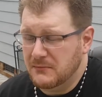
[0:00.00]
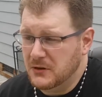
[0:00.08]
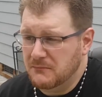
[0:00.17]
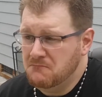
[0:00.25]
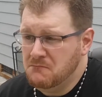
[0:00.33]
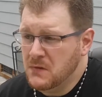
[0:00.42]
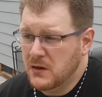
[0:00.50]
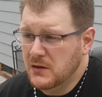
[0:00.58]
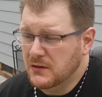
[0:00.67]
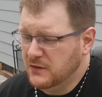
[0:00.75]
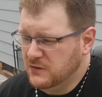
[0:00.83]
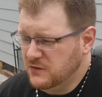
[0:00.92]
but
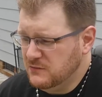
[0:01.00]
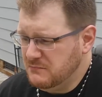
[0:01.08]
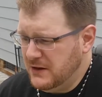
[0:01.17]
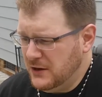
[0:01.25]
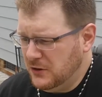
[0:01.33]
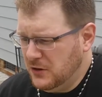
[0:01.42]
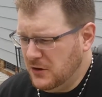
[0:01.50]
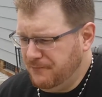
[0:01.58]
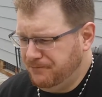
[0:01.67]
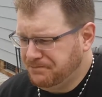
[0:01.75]
this isn't bad at all.